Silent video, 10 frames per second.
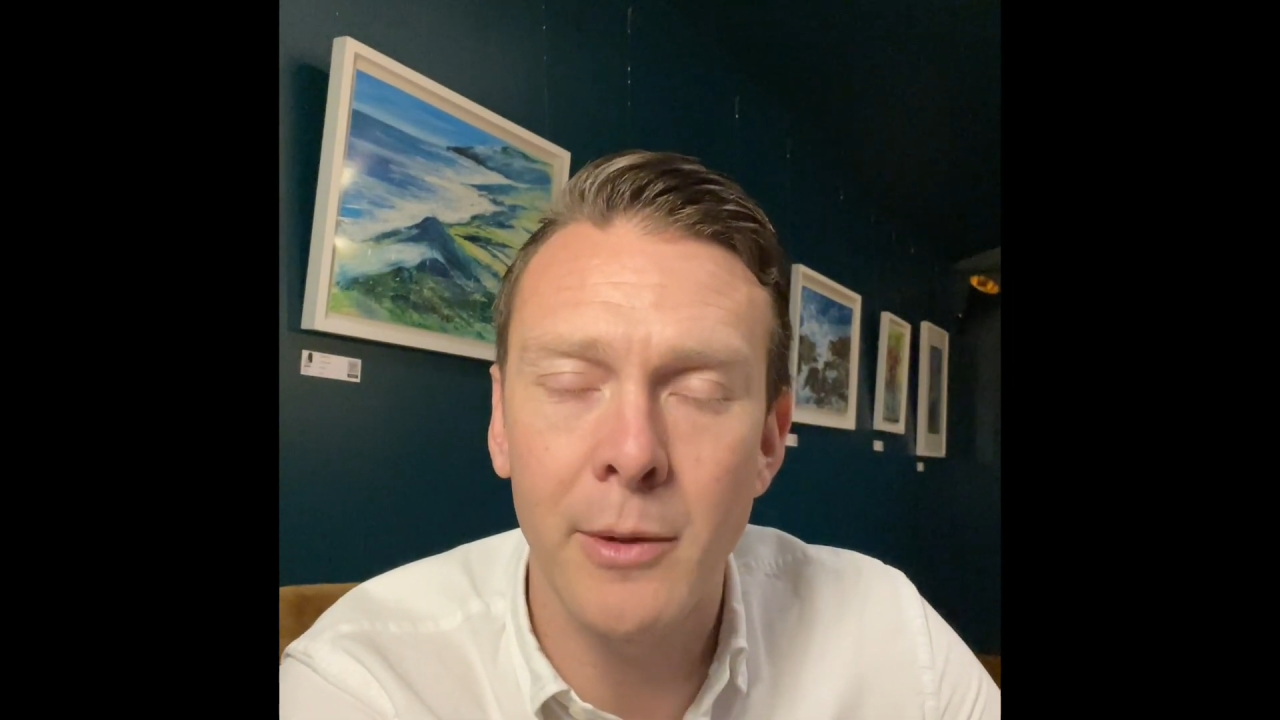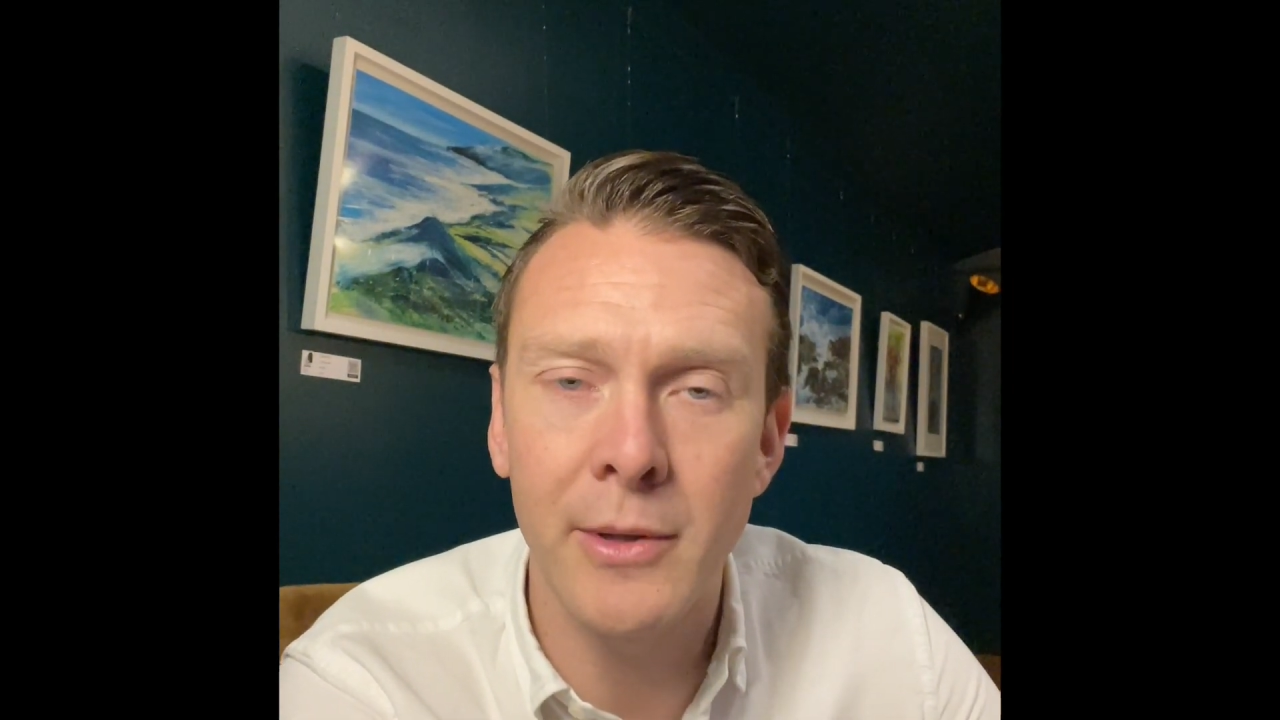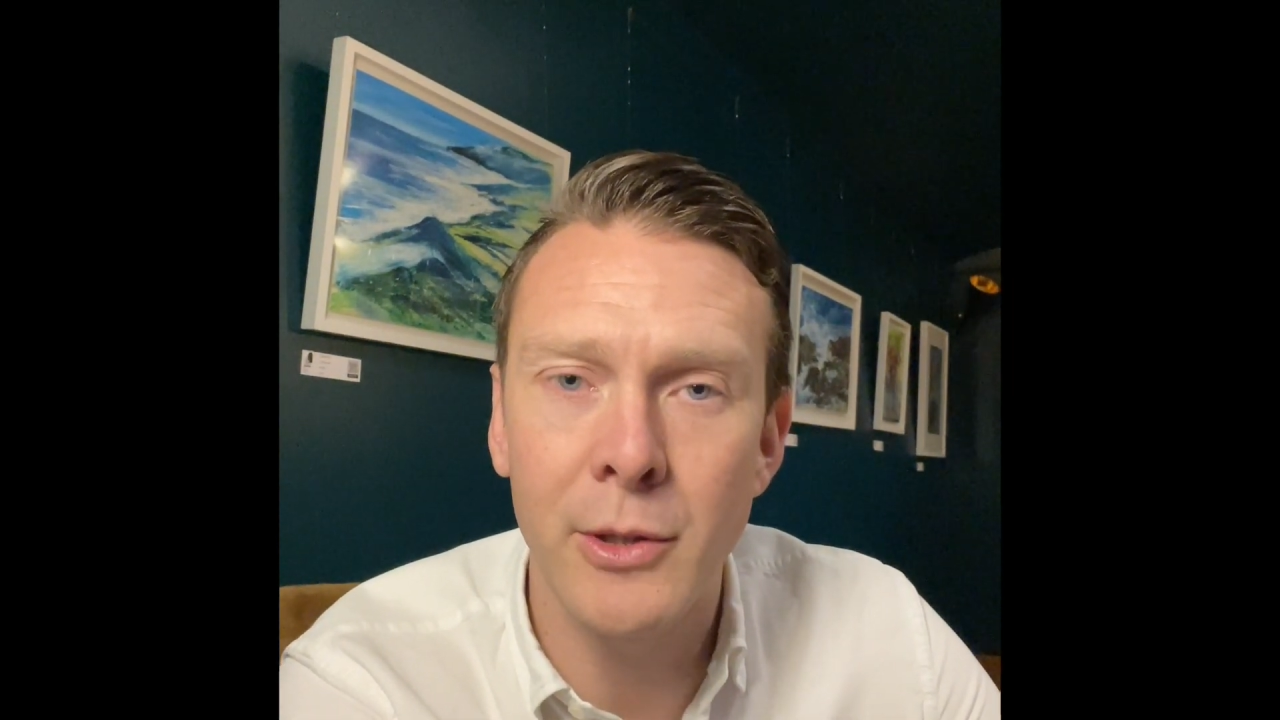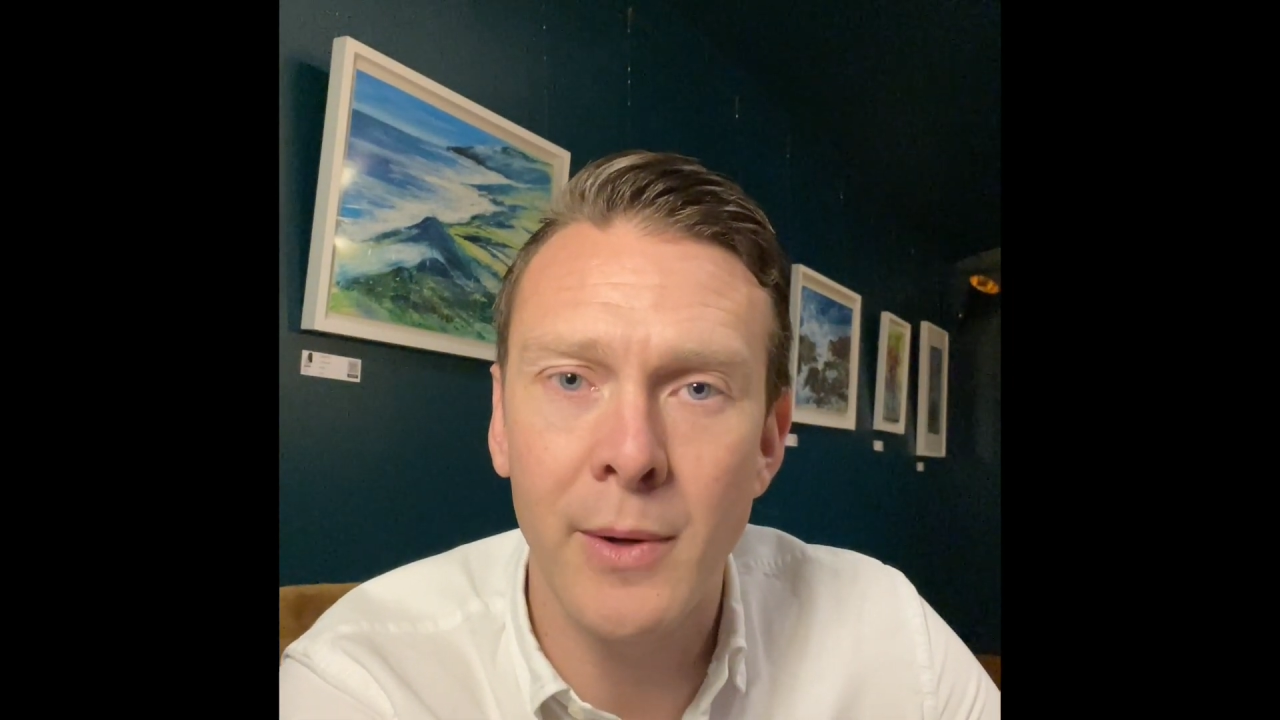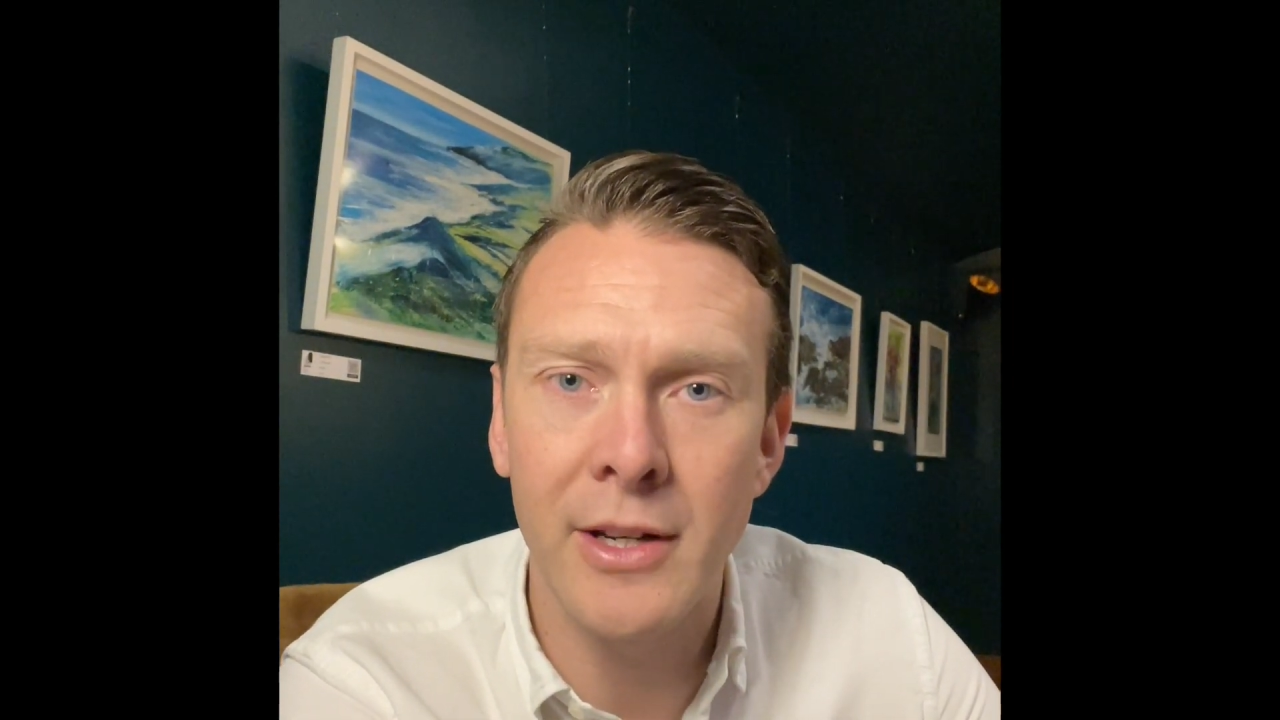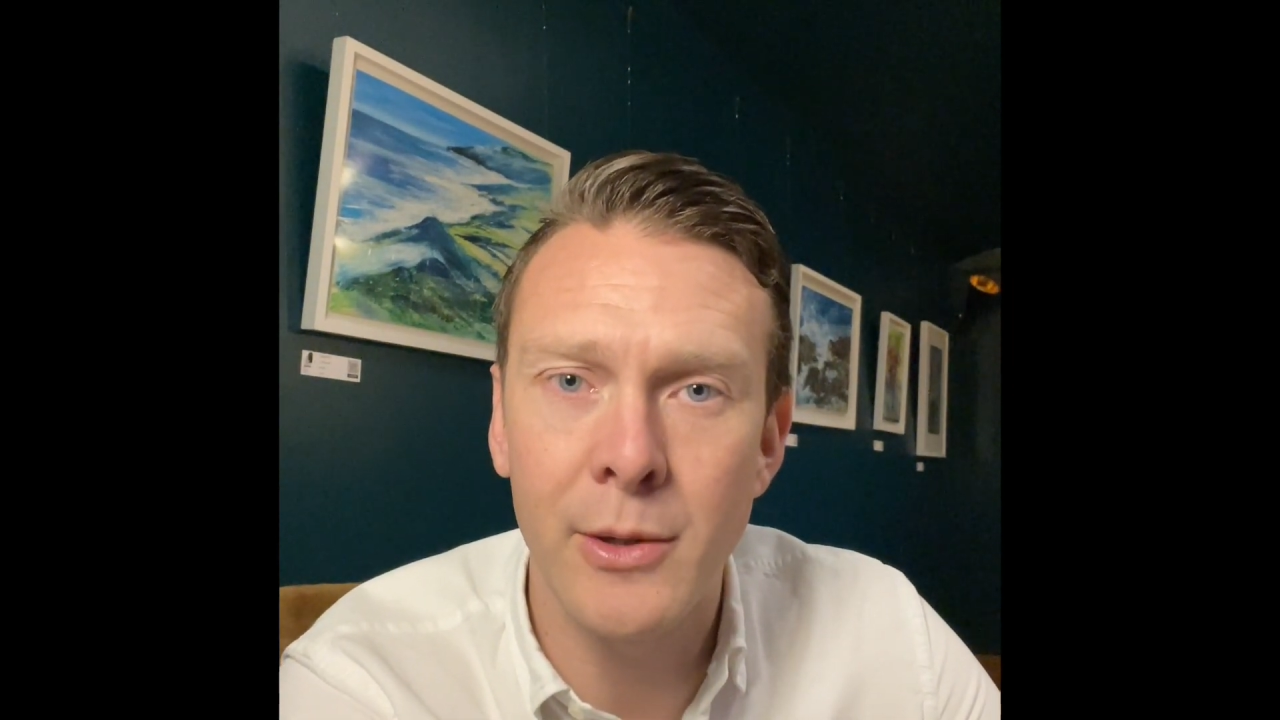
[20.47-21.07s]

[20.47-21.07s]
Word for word: that we do our